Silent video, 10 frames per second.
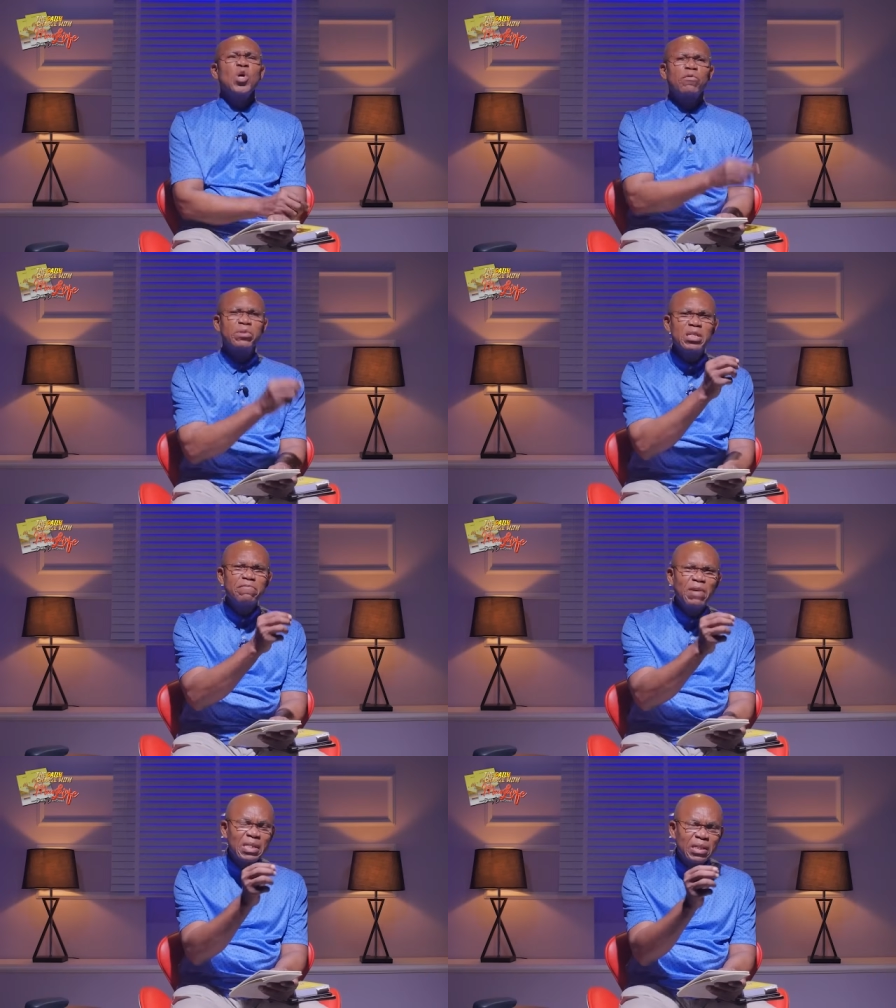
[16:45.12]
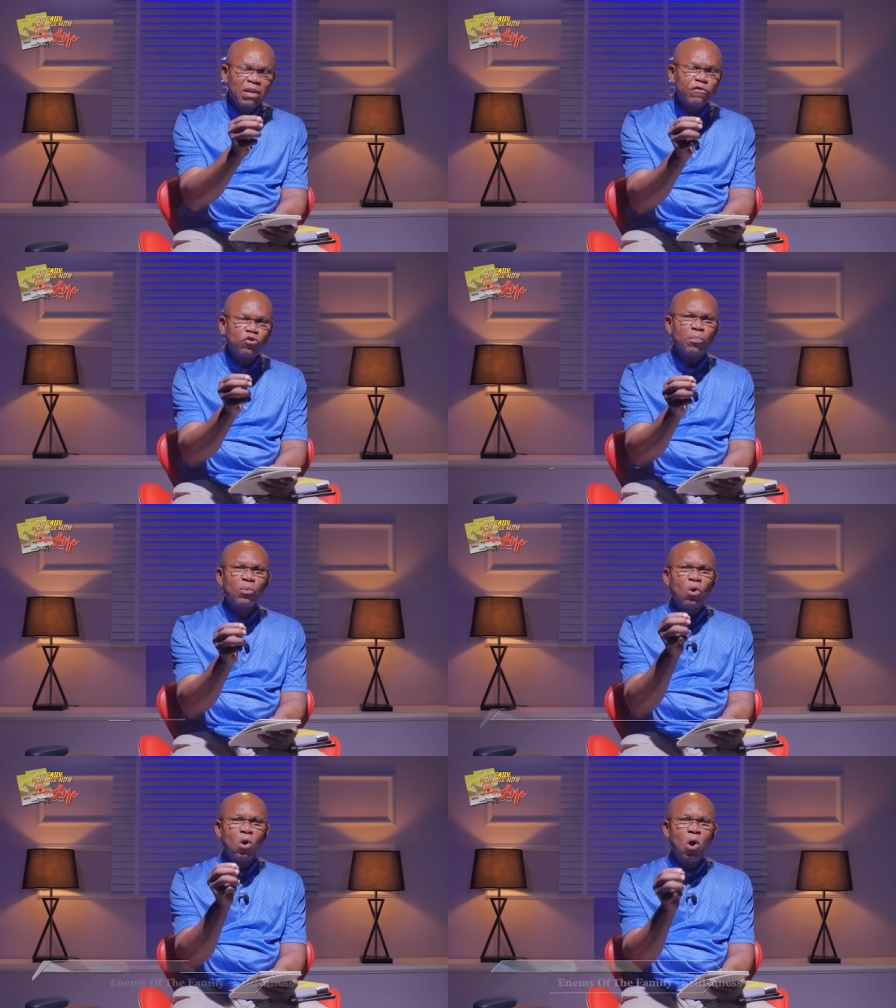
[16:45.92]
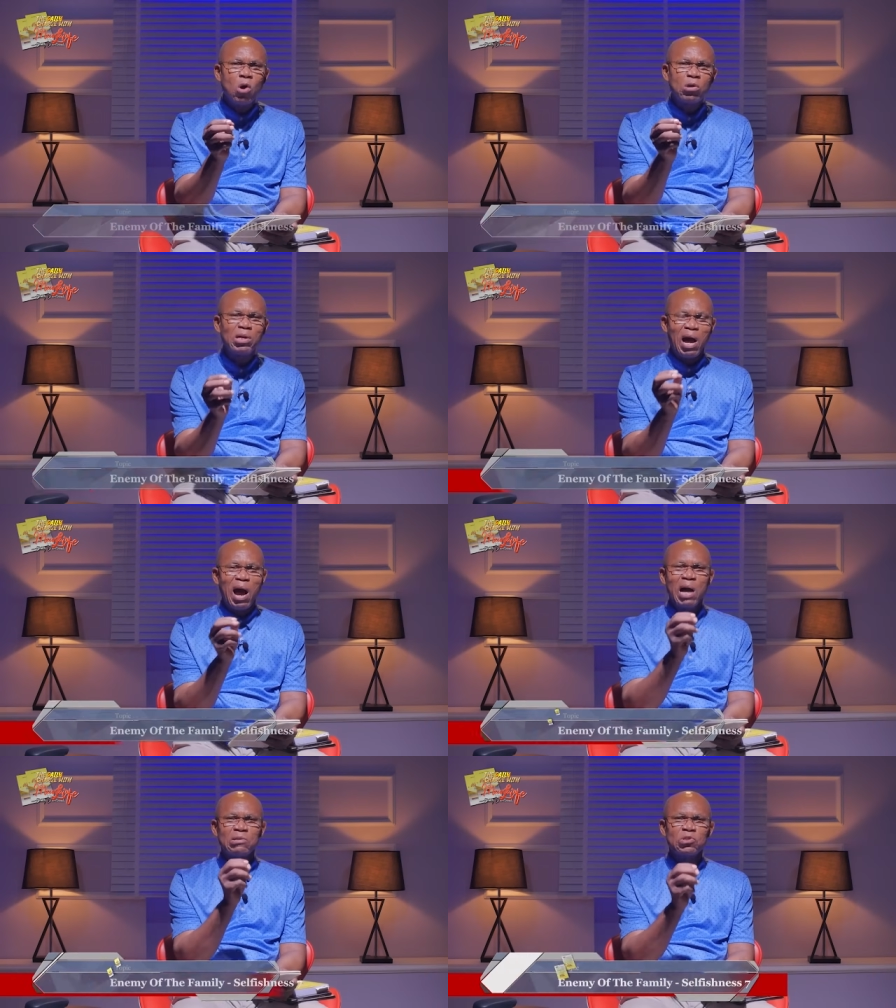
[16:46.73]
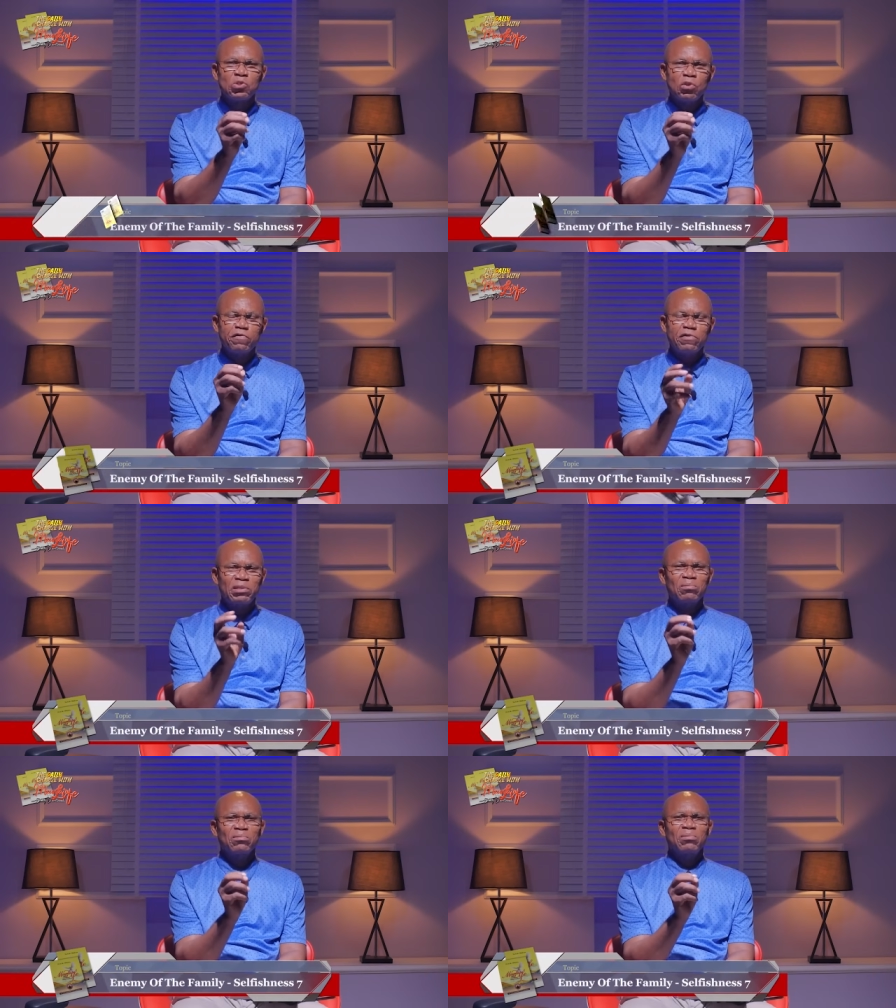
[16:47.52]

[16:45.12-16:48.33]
of delivering them from hunger and suffering,